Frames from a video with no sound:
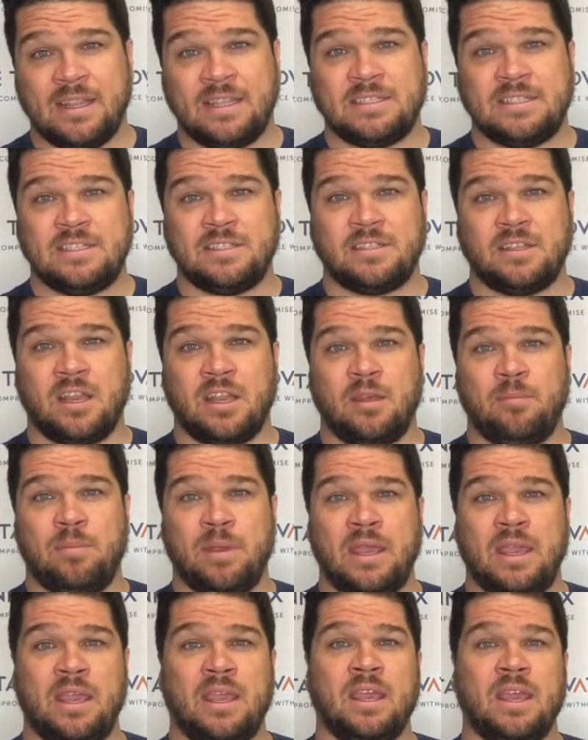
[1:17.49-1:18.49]
This is going to
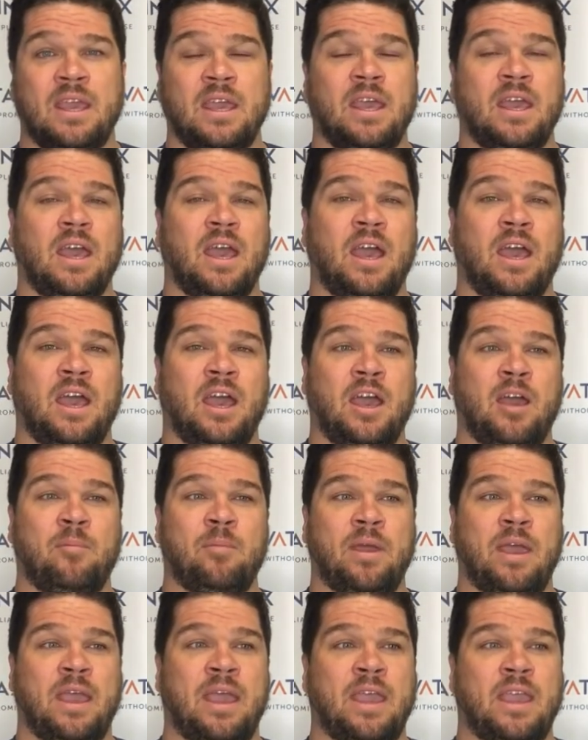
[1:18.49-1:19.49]
be
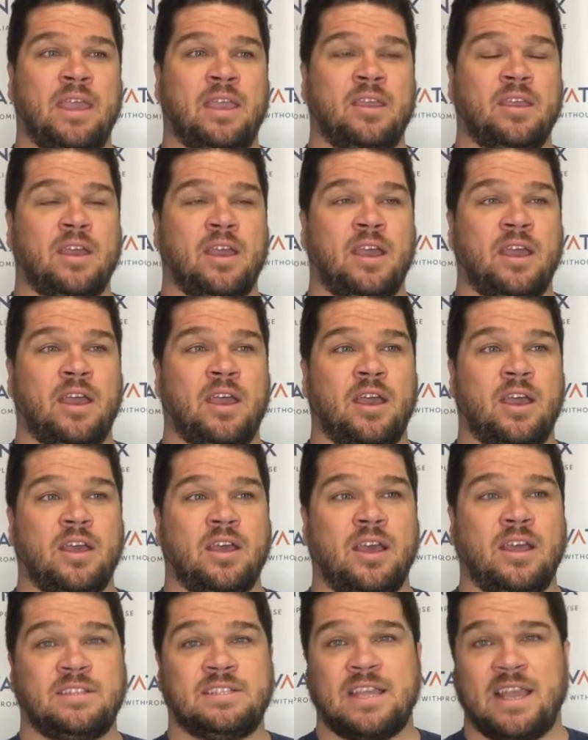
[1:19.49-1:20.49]
um, a, uh,
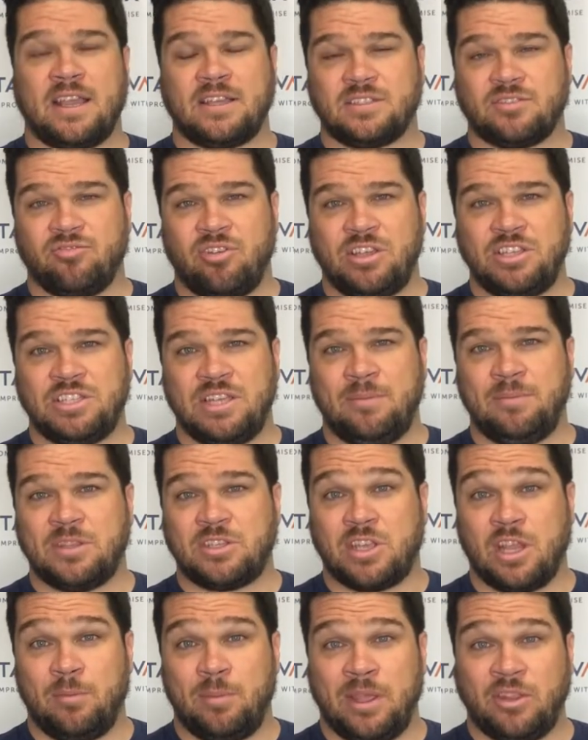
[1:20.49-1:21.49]
a, tax regime
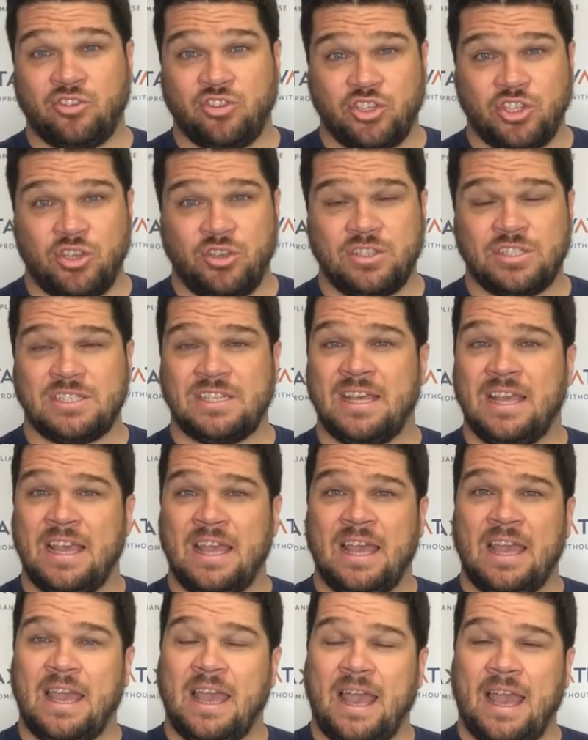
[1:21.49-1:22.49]
that's going to be introduced,
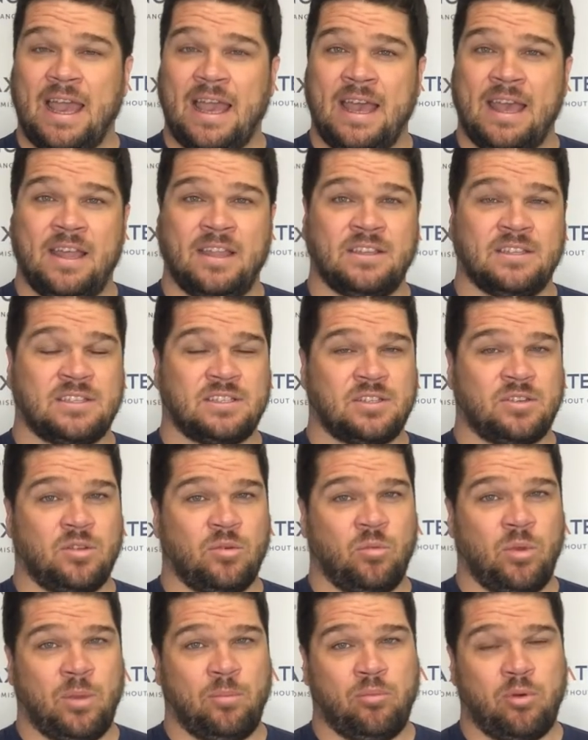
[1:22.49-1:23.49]
and
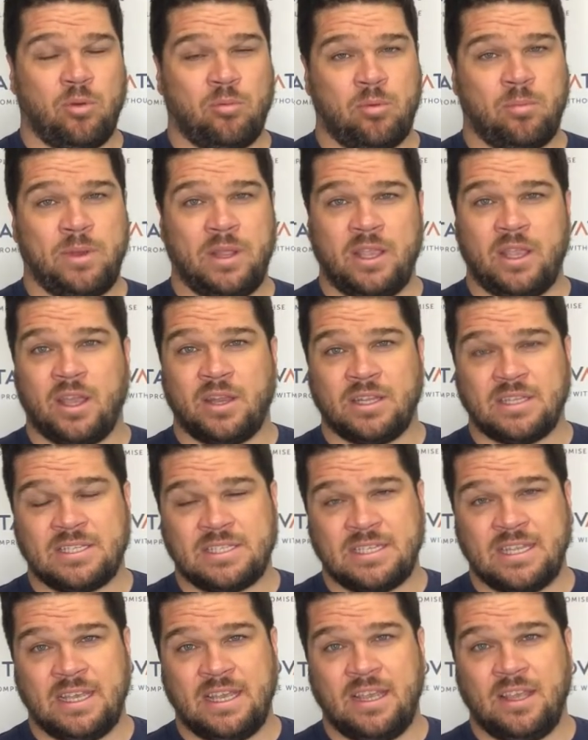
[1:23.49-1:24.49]
we're probably going to
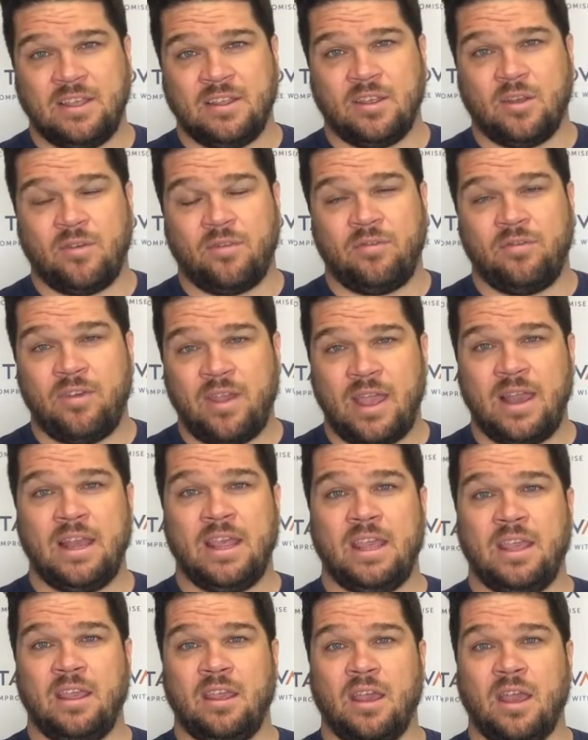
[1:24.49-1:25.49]
see
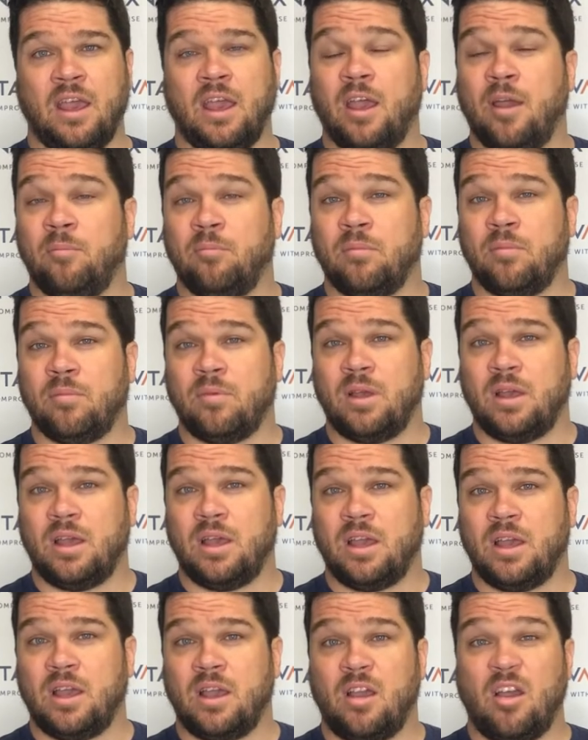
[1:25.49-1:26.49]
fairly um,
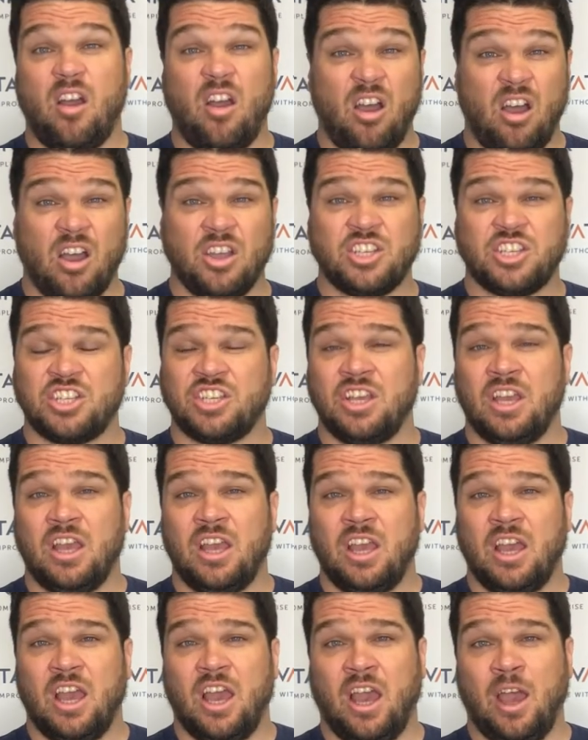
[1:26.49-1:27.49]
uh, harsh
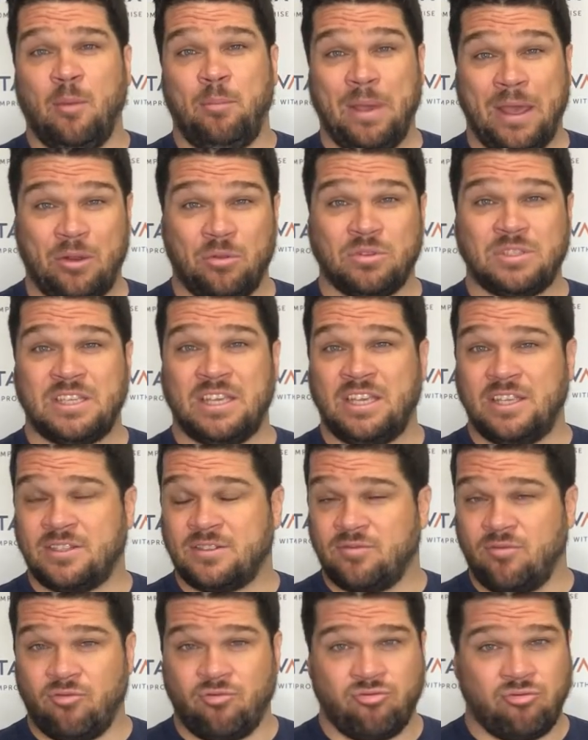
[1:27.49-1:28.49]
uh,
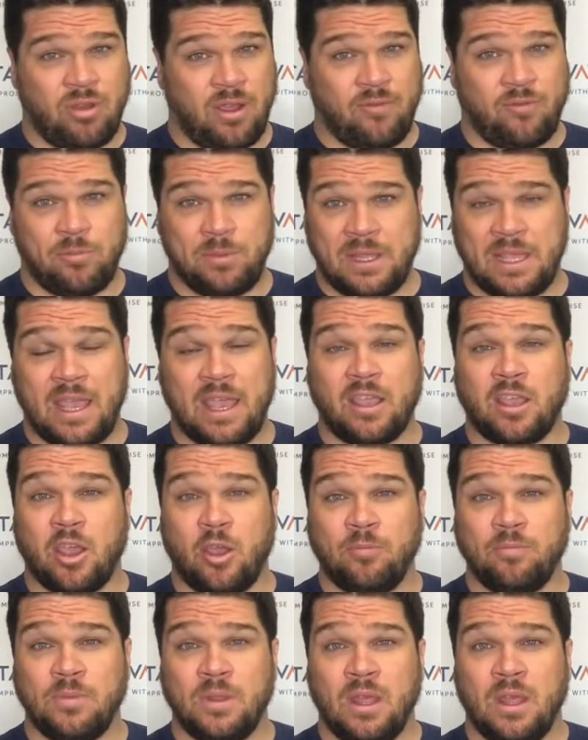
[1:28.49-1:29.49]
penalties right from the get go.